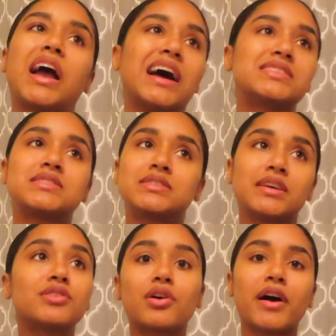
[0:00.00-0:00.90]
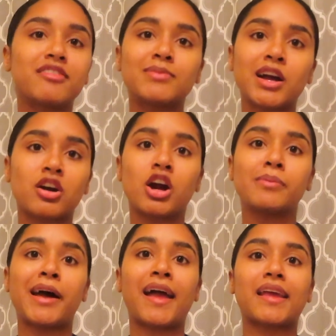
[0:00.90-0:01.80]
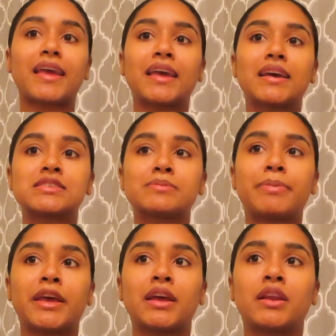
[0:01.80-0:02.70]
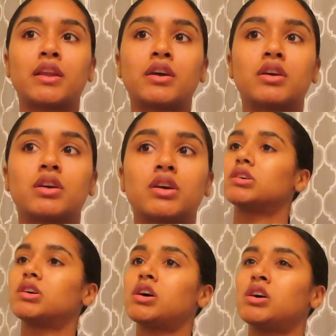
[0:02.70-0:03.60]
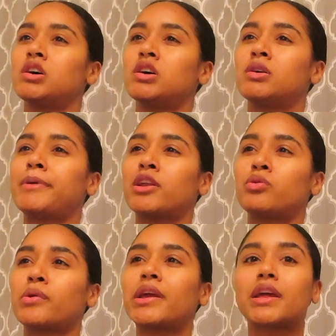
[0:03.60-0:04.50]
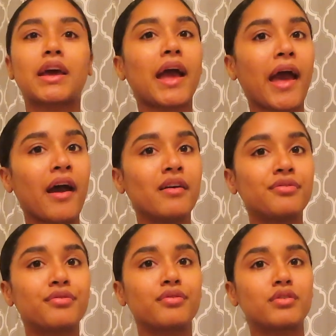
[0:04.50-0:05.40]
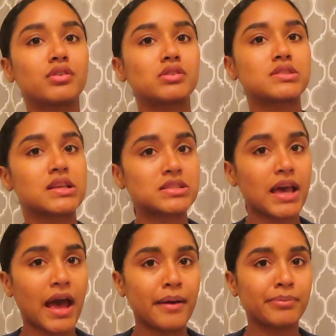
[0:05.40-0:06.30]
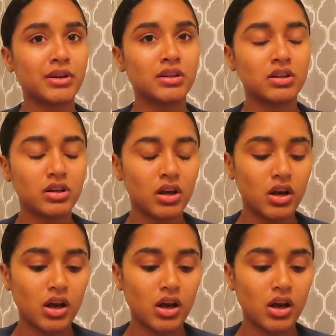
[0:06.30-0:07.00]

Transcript: I still don't have my car back. It has been about a week and a half since it happened.